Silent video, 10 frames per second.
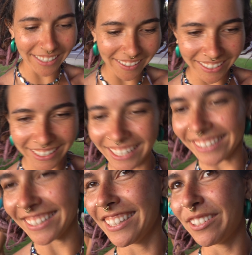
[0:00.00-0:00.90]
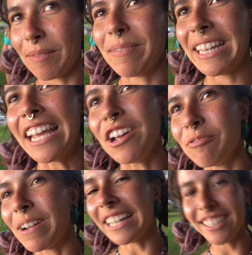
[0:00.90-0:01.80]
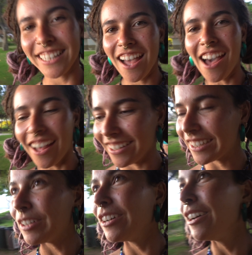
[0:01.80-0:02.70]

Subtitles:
coconuts and swimming. We actually hung